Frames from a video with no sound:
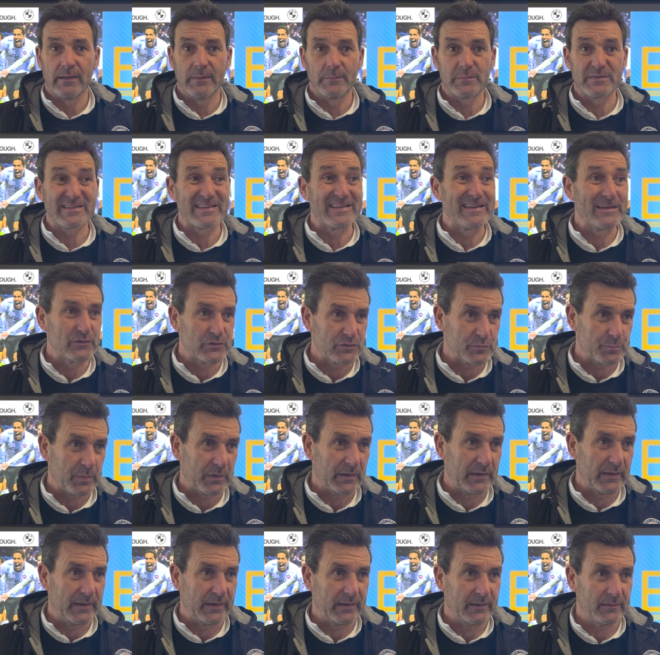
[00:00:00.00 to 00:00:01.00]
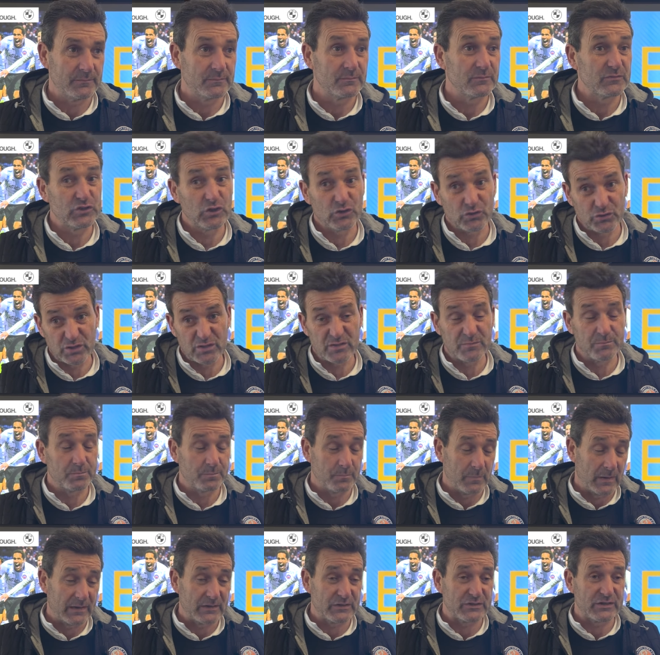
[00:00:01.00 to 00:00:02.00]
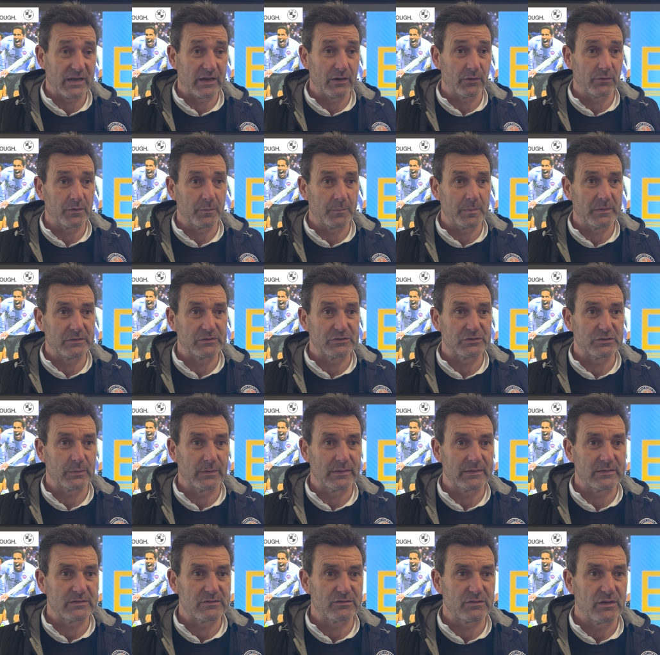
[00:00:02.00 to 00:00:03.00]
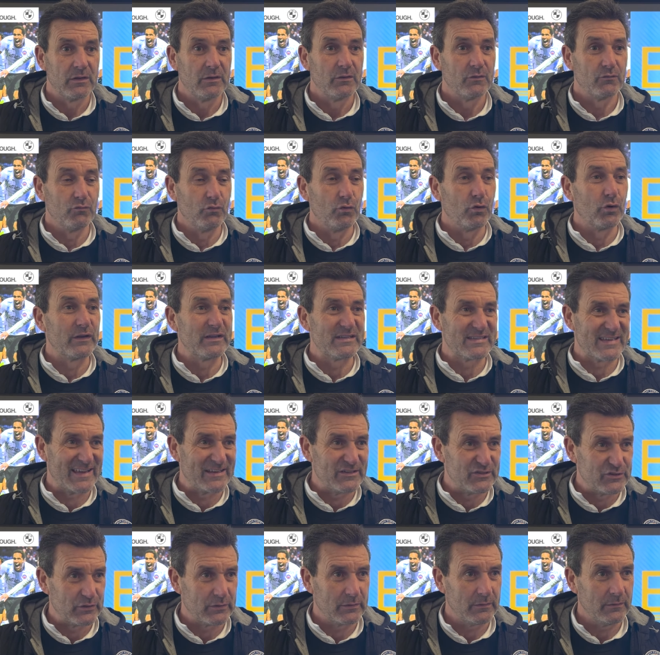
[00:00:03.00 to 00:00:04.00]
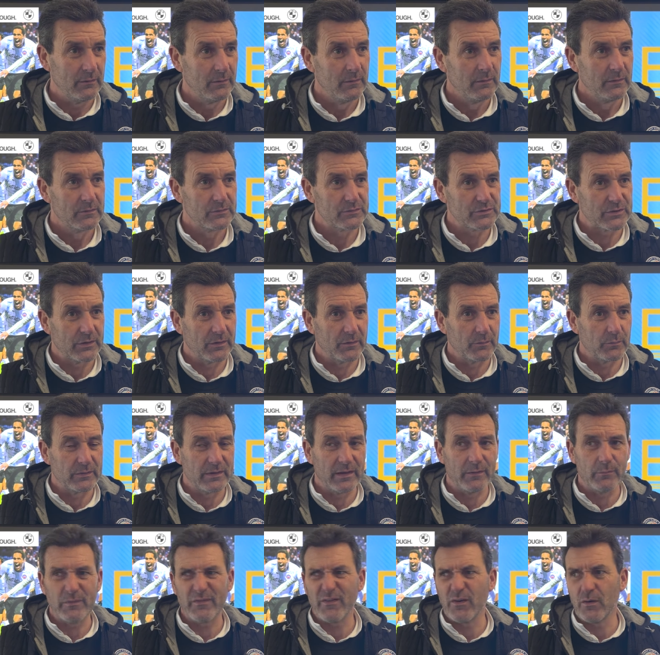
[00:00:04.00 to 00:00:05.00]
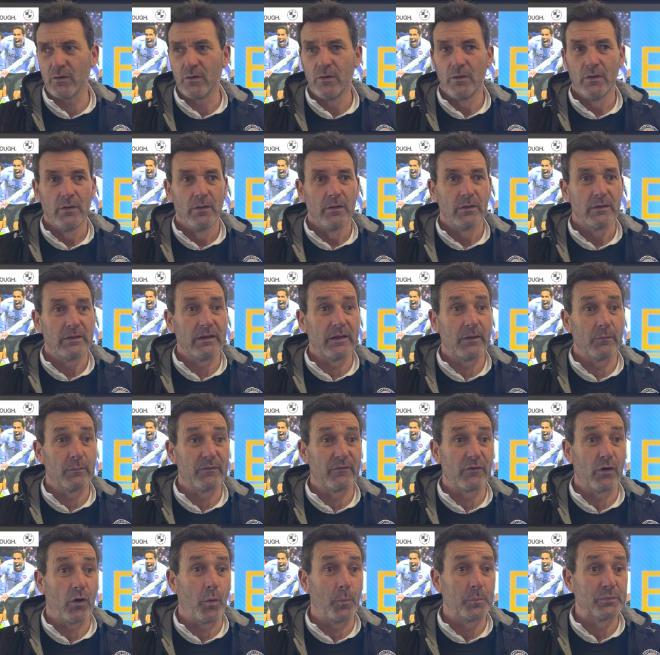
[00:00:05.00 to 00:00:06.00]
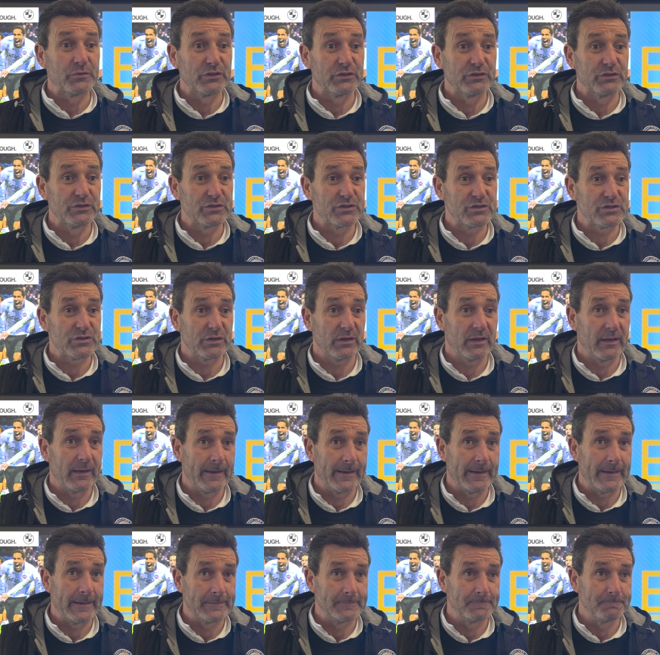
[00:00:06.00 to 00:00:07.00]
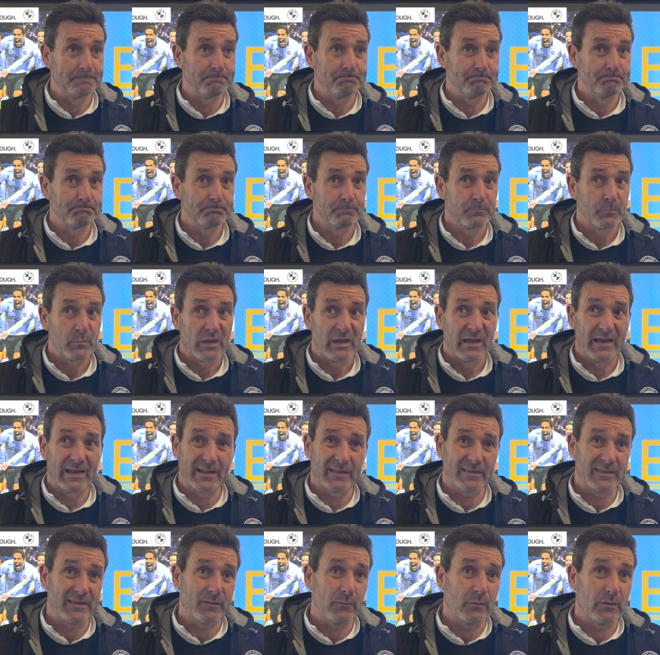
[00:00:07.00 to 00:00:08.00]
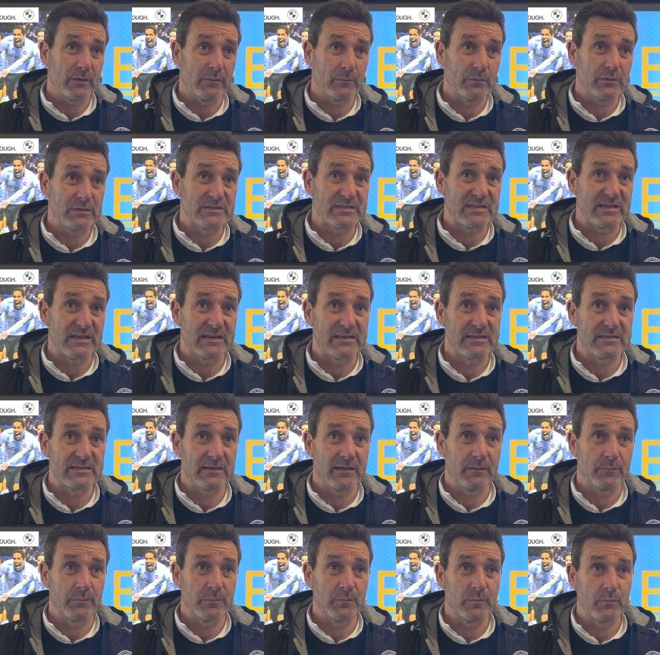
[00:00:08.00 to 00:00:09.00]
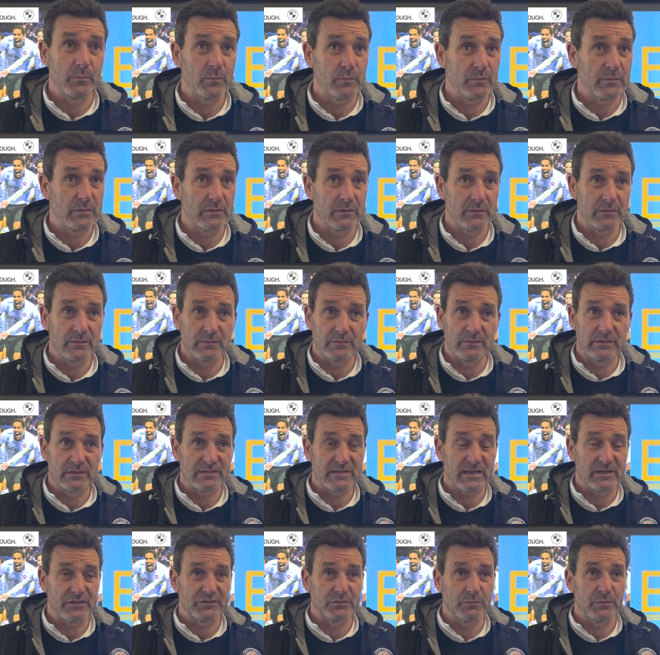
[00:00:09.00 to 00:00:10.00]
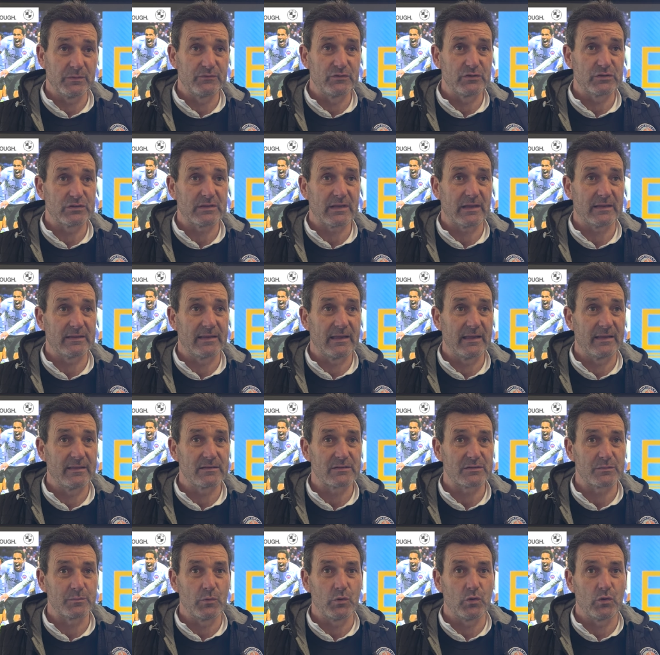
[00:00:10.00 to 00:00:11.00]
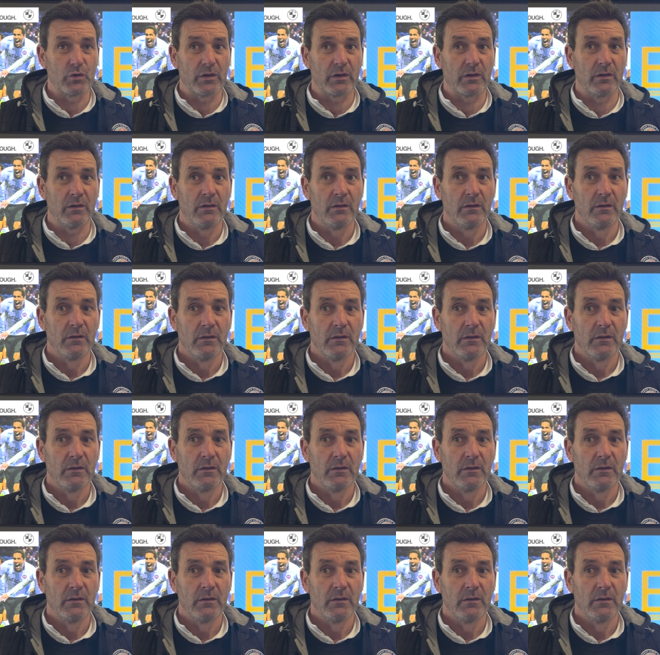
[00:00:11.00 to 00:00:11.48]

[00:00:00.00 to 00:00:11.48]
seen us play. Josh has managed to get on the pitch twice. Roland's edging. So, yeah, we've got options. And I think what I would say is the session we've just had there this morning